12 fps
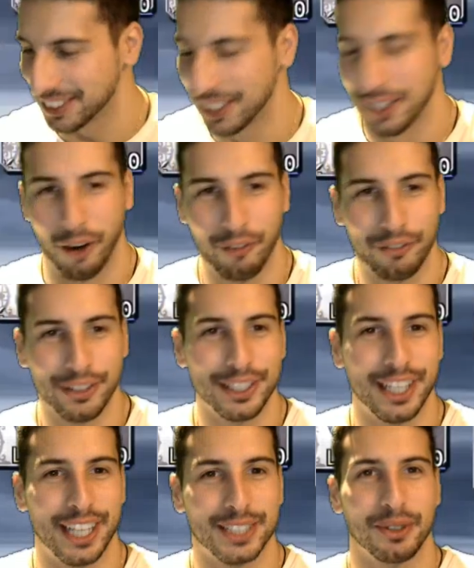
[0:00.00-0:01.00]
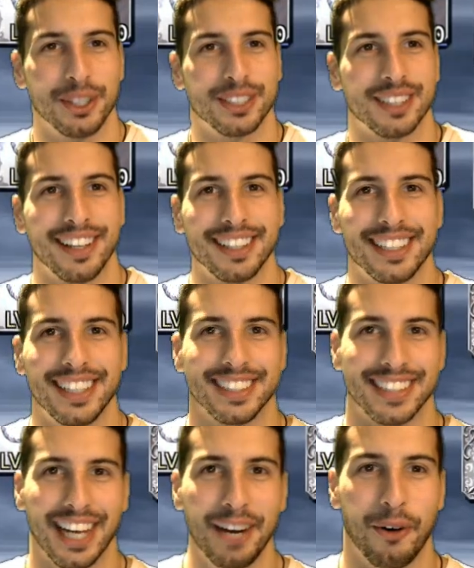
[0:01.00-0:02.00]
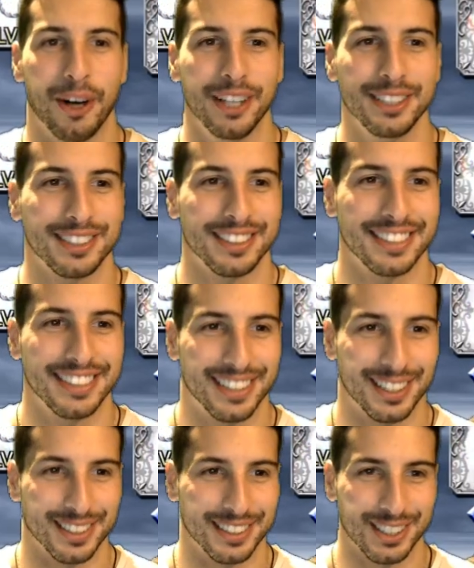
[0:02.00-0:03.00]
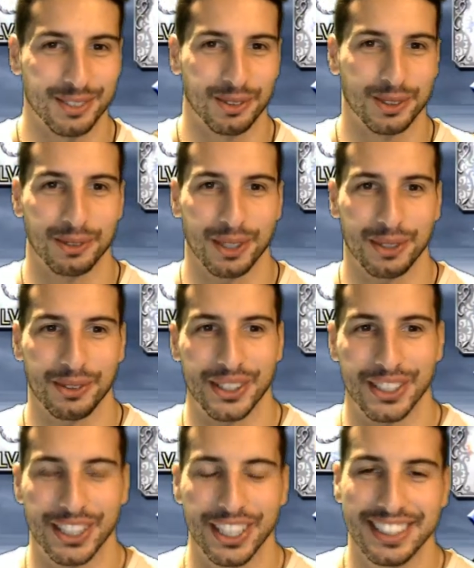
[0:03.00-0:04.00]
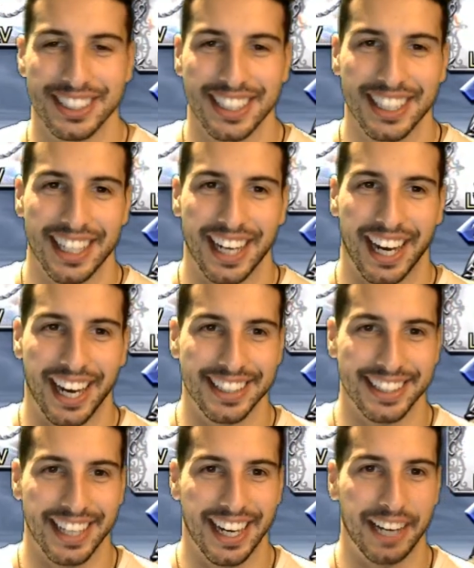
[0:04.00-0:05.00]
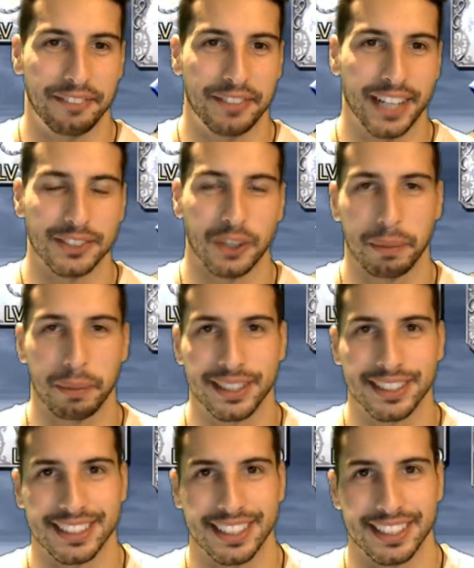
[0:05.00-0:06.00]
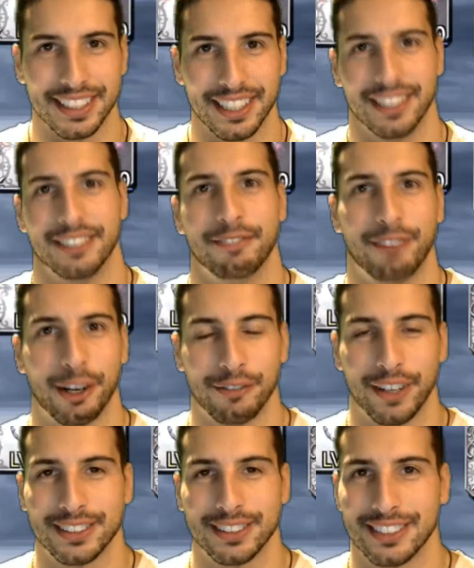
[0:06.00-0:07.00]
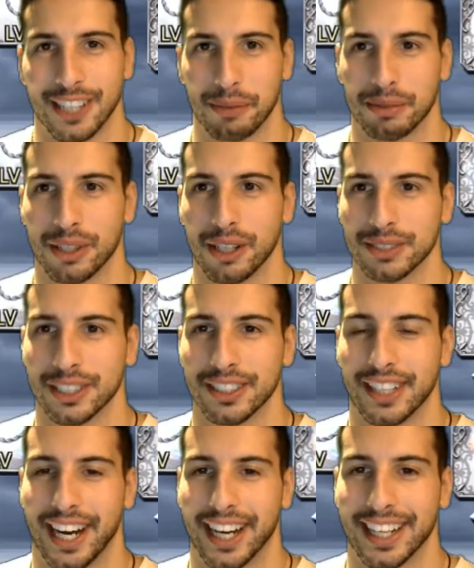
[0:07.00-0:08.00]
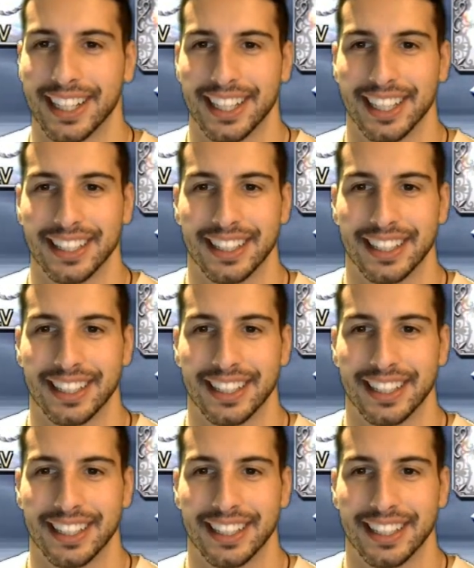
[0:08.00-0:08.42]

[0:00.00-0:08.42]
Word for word: Hopefully you guys were as lucky as I was, because this was really, really good. And uh, if you guys don't play Dissidia Final Fantasy Opera Omnia, I, uh,